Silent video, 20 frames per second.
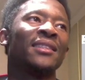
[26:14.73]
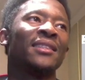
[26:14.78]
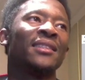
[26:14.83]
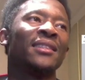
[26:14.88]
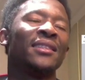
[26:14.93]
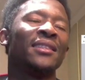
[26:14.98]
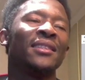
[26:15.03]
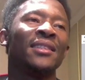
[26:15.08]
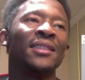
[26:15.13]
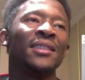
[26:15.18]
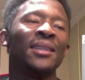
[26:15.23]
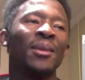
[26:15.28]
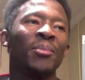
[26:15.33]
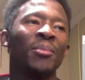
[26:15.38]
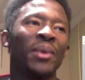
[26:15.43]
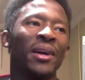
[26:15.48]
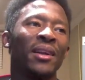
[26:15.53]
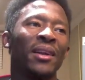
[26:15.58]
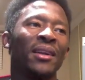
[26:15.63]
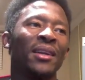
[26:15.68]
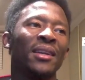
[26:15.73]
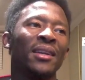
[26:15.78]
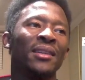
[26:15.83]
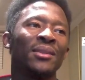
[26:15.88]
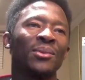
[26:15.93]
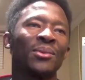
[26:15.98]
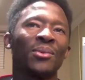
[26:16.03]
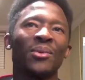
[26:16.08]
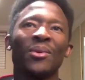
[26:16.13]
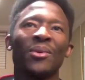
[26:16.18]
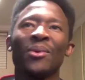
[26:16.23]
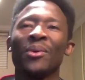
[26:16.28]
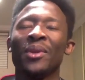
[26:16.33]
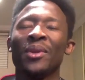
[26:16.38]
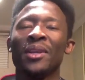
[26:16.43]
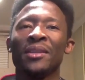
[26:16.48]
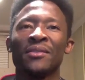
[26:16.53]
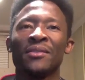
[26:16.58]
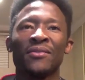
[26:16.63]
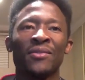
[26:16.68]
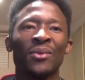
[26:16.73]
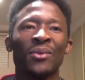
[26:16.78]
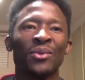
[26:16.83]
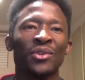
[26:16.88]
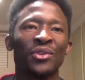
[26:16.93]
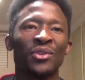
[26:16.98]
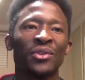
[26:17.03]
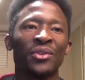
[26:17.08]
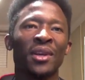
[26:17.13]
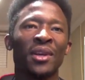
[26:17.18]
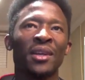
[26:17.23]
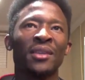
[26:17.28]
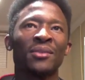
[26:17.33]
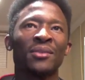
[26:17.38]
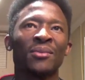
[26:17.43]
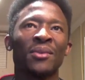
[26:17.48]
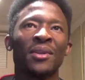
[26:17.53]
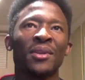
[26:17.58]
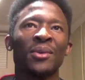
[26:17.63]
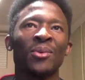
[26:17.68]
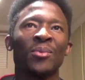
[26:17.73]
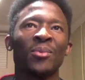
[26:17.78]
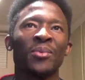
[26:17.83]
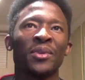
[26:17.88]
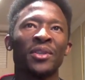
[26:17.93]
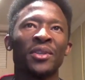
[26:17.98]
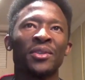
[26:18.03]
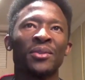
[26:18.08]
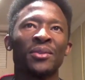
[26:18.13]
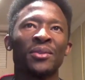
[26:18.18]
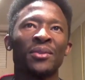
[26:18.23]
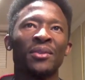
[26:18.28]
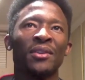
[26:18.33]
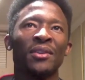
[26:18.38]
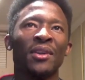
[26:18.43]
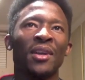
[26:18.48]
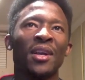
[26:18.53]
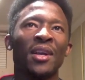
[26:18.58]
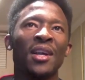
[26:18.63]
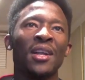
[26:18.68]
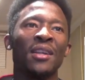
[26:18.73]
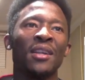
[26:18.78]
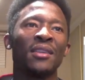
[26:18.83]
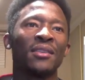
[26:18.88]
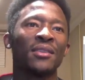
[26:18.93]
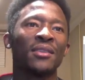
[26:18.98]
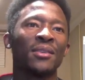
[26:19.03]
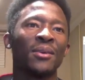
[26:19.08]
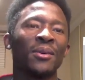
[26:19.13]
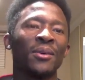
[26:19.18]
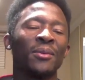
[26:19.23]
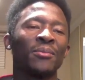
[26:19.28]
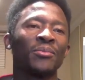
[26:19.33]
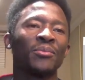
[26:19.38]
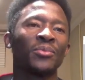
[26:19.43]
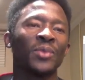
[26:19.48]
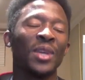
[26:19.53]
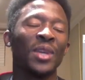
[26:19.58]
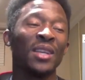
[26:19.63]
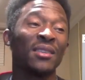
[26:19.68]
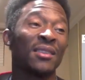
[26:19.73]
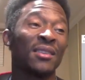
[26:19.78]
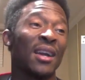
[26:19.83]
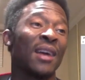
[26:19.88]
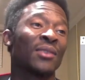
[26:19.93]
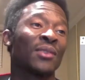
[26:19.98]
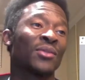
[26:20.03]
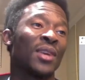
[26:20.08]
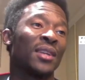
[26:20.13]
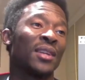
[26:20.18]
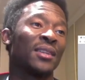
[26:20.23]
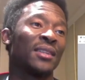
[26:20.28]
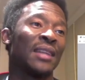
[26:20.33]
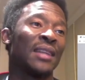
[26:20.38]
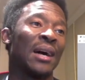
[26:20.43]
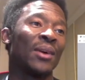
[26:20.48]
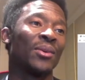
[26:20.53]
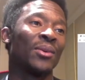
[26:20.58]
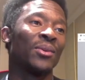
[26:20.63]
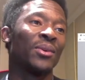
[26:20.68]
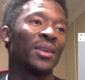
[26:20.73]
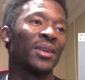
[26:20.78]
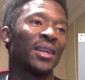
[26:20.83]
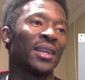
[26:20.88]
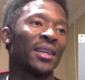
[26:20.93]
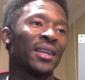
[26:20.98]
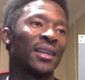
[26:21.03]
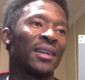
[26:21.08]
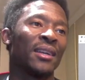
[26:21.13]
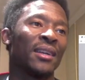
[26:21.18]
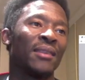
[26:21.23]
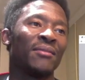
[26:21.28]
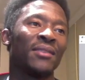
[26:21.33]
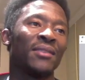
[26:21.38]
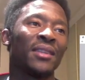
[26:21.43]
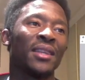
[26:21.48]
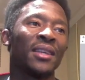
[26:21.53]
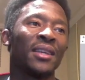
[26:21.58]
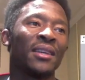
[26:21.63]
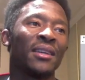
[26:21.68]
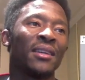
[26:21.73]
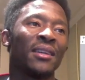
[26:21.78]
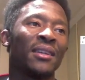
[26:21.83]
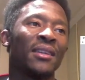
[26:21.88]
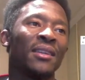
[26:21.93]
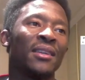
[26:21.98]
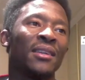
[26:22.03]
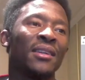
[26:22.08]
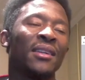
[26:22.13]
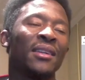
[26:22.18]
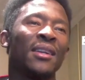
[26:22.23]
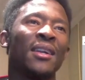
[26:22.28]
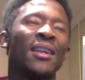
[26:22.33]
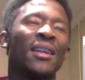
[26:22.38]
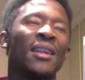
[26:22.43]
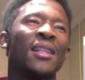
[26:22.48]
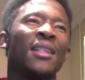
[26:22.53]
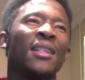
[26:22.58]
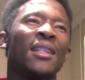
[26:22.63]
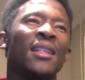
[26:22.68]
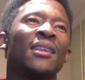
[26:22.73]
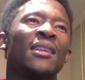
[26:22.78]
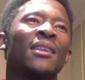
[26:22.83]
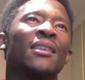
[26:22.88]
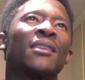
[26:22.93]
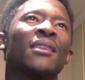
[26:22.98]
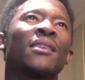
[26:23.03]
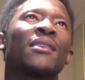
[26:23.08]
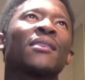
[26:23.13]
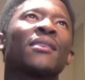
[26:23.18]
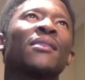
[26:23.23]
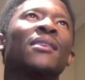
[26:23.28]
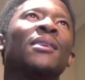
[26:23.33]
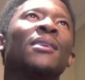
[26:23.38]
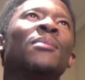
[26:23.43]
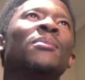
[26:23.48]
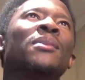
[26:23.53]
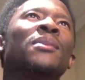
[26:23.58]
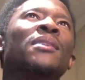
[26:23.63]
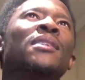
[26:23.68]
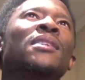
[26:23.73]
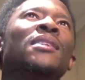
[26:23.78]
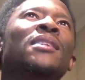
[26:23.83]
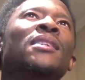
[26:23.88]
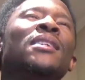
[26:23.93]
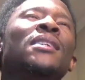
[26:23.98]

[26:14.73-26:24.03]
HTML is functional, is already operational. So it's actually downloading it and everything. So let me see.